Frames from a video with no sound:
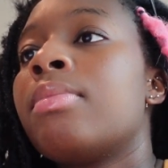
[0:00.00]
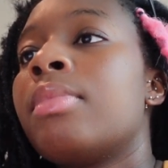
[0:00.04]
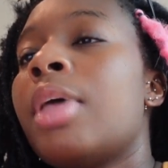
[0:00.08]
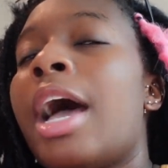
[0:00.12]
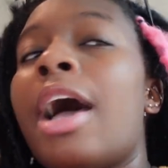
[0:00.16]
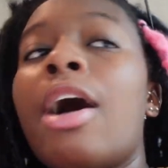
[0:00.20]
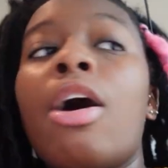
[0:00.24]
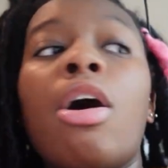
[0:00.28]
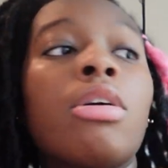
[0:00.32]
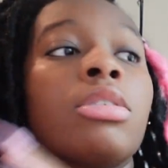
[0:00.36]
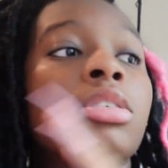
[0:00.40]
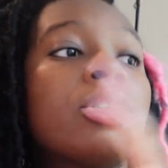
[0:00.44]

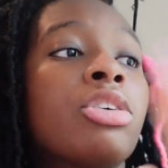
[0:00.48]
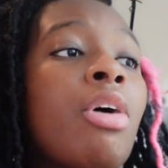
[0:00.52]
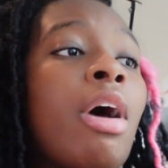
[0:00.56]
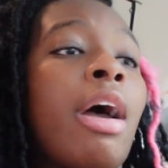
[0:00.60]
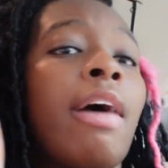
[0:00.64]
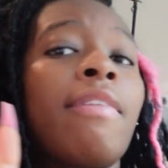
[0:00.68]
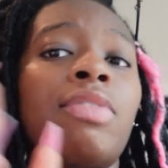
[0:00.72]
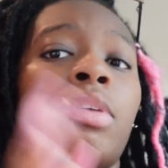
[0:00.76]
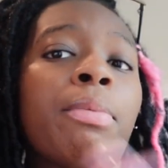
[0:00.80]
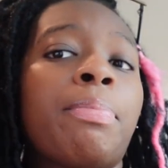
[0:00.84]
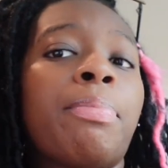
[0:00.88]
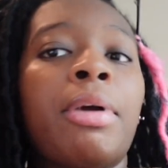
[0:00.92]
also
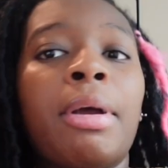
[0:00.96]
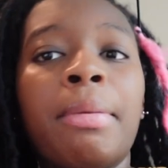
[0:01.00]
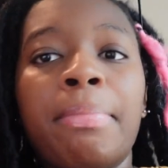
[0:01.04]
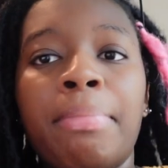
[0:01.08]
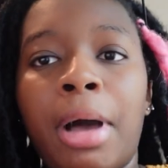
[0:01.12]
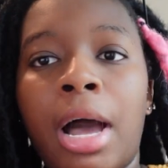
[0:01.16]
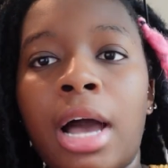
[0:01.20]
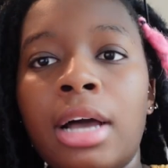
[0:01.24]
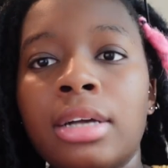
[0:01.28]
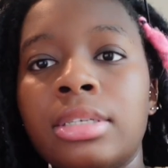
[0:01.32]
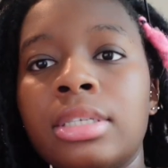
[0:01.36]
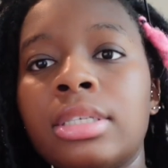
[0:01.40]
have to
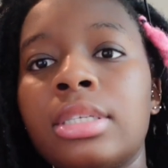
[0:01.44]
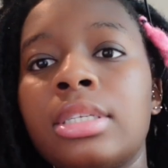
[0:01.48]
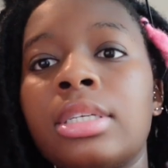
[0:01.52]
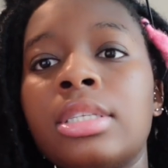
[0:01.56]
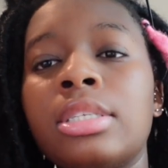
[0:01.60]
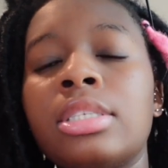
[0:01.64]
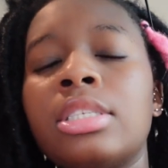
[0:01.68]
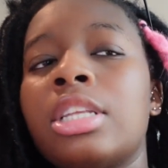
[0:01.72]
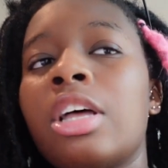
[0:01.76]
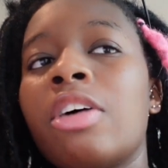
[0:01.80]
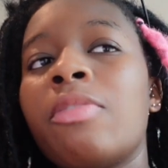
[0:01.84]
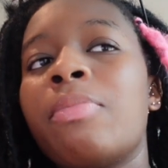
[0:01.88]
prep boxes
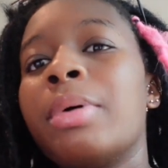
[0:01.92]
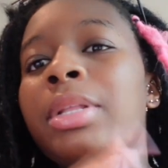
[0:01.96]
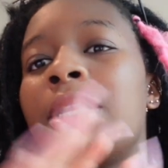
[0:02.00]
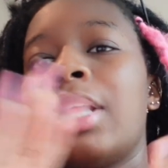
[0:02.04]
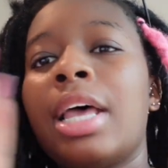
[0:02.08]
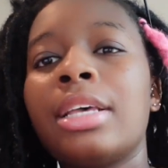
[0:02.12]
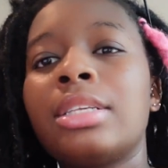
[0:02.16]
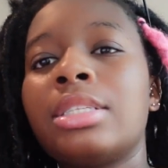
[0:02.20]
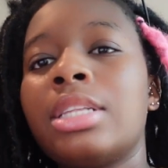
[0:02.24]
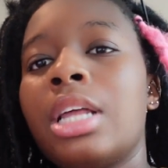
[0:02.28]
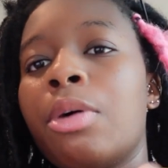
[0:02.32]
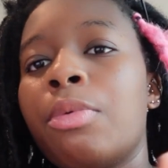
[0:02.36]
and stuff, but
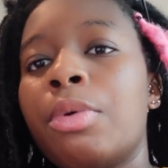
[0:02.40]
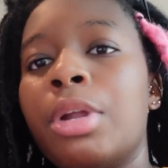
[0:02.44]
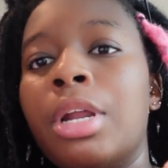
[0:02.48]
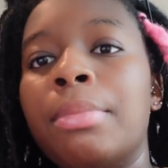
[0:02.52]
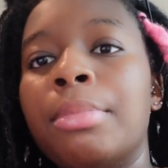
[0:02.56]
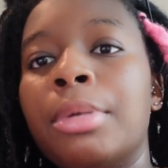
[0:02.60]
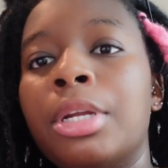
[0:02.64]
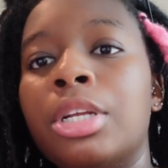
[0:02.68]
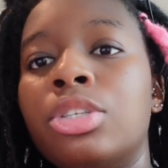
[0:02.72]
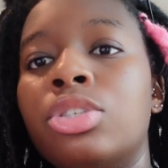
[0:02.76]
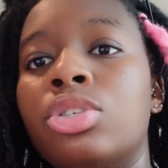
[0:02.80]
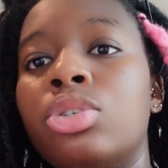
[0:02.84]
that's not what
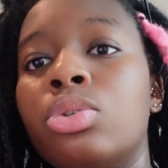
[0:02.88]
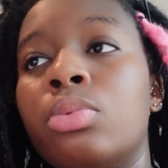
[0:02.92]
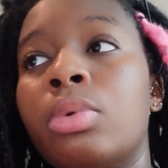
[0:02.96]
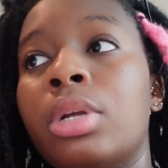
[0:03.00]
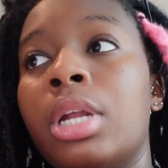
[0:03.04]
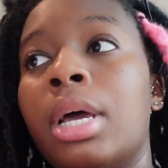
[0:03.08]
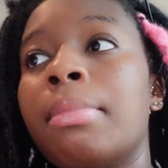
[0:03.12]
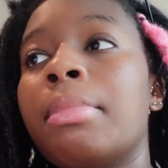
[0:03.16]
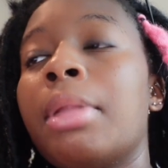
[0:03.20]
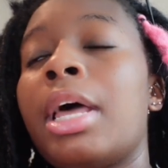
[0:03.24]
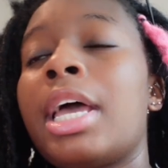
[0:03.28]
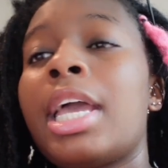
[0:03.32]
I'm gonna do
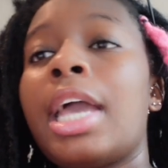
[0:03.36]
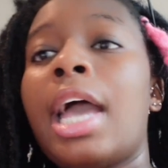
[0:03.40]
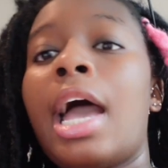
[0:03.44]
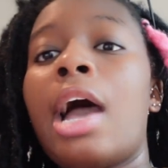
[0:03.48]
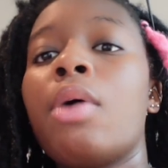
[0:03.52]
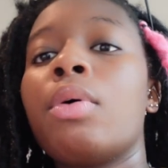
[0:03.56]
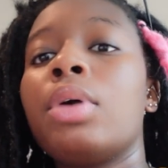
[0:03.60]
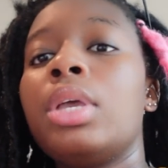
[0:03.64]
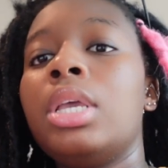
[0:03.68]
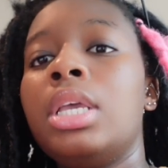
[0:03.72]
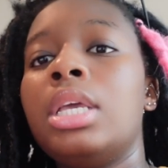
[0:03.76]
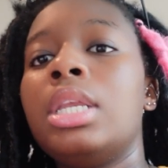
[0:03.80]
when I'm like
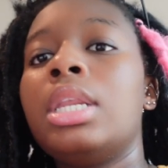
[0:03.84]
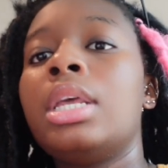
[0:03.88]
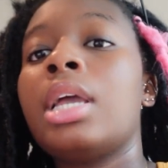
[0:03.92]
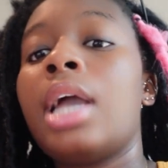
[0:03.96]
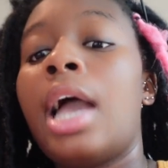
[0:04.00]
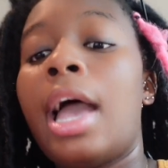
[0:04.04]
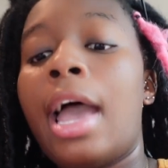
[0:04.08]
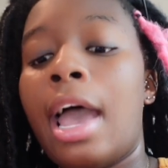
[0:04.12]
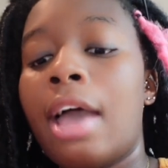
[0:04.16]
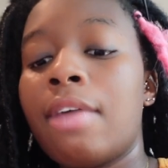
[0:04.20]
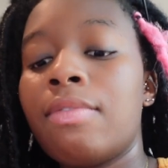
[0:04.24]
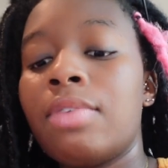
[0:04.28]
out
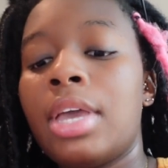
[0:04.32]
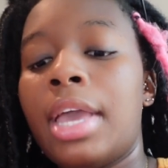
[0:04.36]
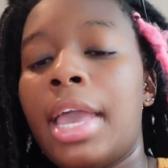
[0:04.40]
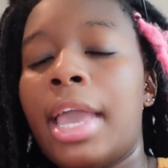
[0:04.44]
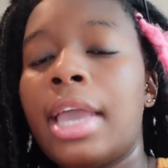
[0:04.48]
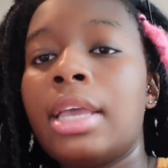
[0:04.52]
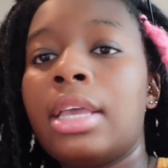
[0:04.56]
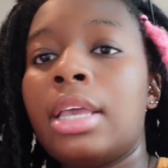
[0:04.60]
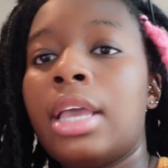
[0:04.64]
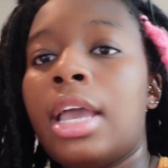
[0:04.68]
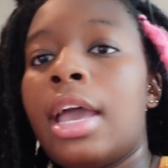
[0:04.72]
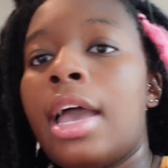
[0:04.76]
eating. I haven't
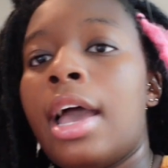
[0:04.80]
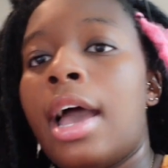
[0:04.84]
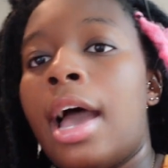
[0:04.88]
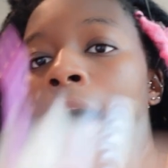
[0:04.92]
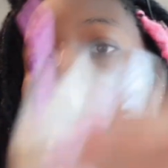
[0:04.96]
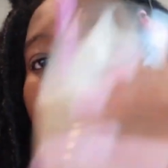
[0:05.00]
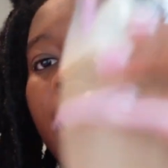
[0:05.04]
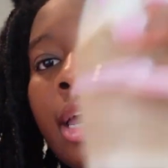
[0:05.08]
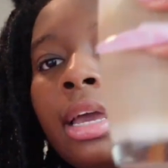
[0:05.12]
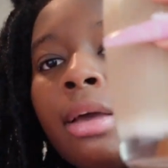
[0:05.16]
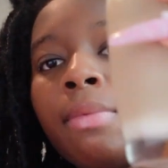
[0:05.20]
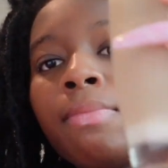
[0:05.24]
ate yet.
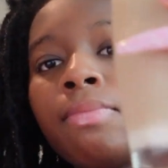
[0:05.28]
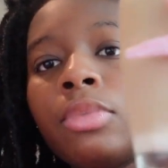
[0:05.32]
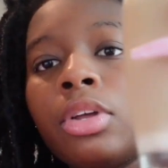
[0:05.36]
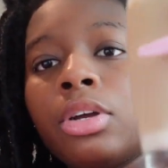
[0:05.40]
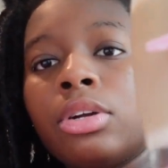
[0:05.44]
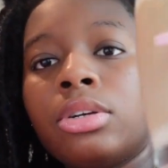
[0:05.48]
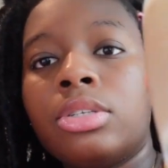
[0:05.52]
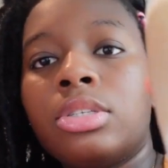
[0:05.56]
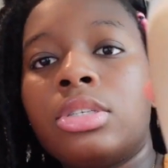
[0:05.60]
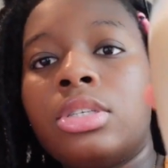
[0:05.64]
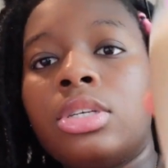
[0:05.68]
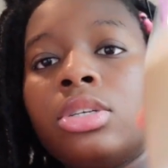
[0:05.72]
I am
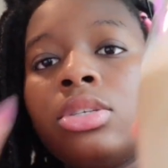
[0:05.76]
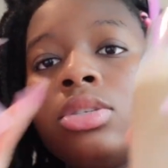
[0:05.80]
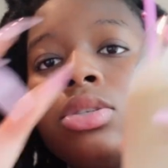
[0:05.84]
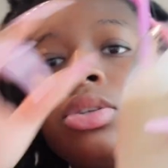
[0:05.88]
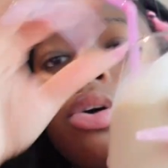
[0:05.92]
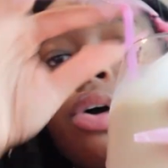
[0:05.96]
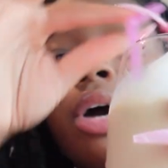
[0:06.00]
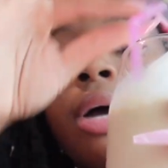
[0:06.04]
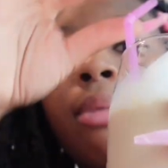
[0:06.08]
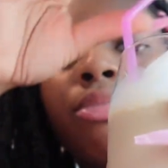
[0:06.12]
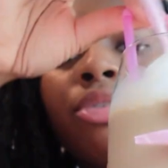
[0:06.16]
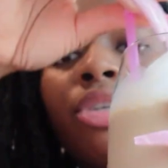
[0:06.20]
thirsty,
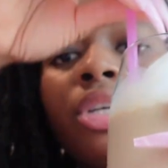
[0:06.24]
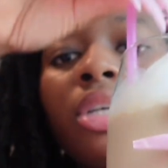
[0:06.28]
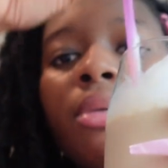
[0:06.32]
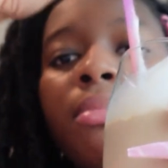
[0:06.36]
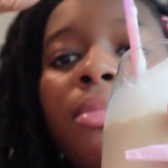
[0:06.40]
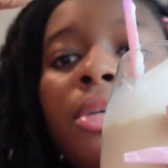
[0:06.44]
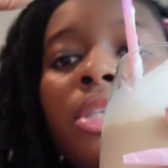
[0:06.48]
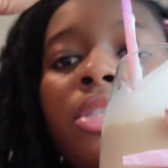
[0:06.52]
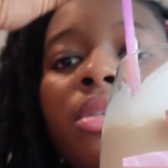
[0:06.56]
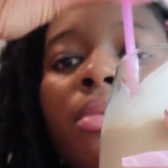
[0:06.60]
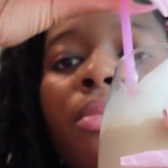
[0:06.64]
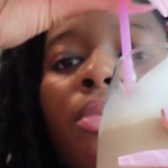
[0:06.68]
so I'm
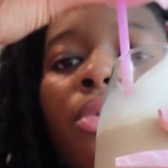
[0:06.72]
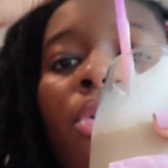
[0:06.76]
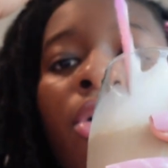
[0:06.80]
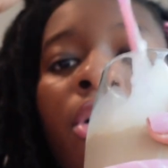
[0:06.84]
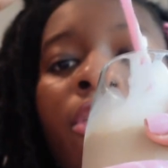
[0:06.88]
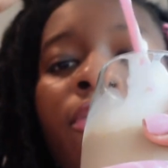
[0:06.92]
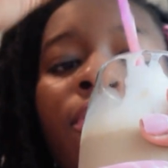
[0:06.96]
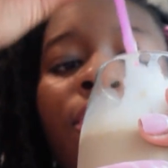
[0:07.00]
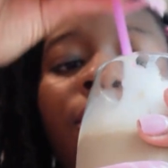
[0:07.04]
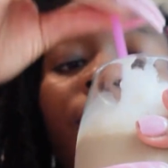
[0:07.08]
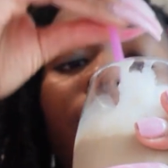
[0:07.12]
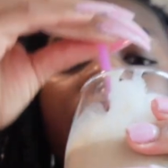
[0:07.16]
drinking me some
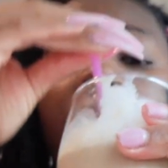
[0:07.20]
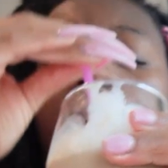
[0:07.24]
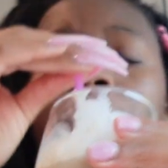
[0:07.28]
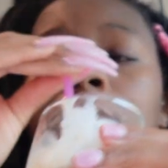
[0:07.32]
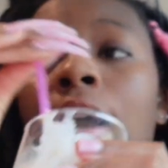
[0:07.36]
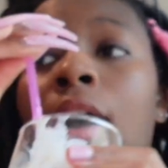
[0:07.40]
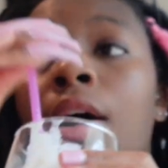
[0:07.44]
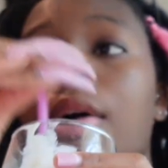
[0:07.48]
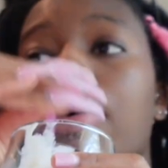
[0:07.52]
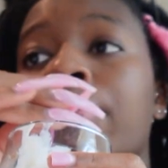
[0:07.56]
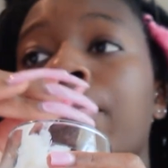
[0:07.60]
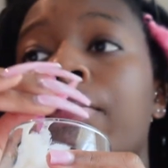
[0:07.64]
coffee right
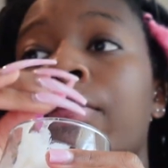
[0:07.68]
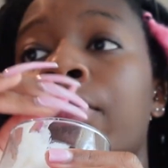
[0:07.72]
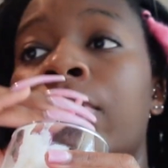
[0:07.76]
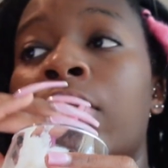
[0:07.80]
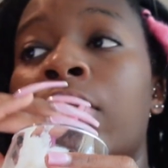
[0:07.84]
now.